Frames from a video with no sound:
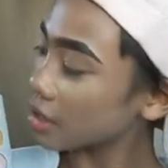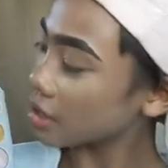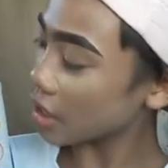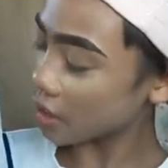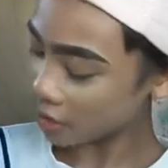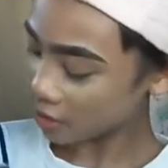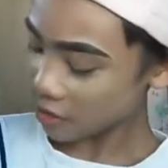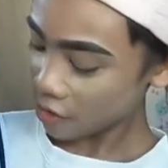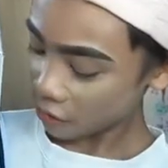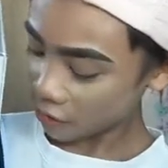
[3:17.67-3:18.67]
And then,
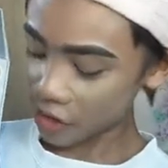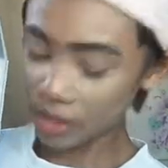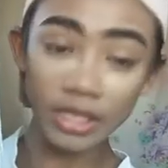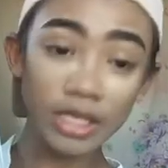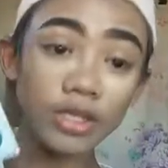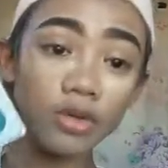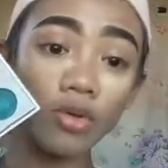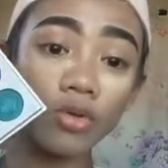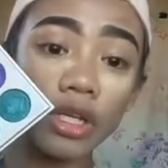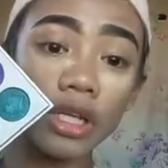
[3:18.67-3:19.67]
first is
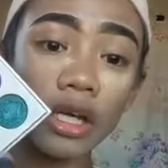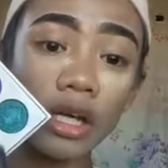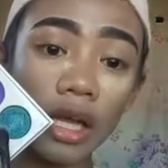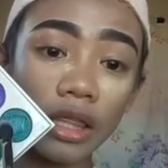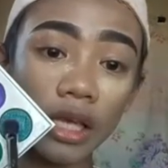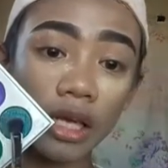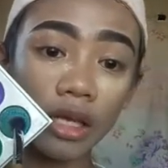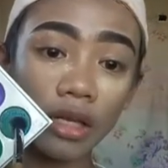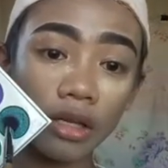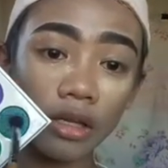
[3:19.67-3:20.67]
kukunin lang
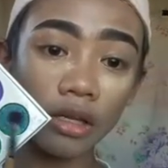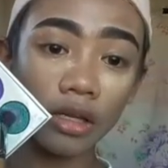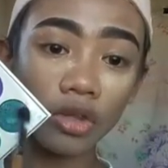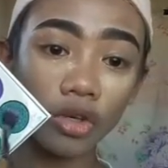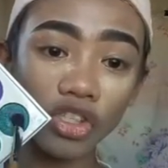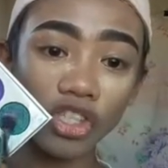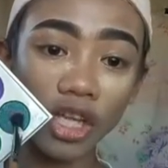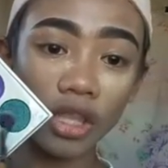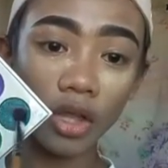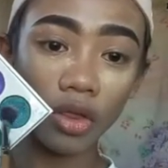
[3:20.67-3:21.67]
natin itong
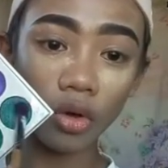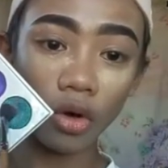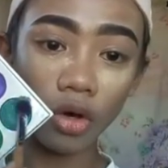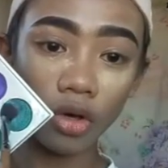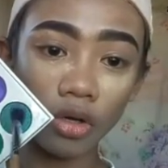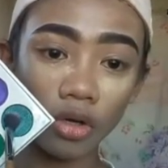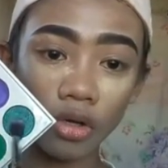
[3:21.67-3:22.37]
shade na to.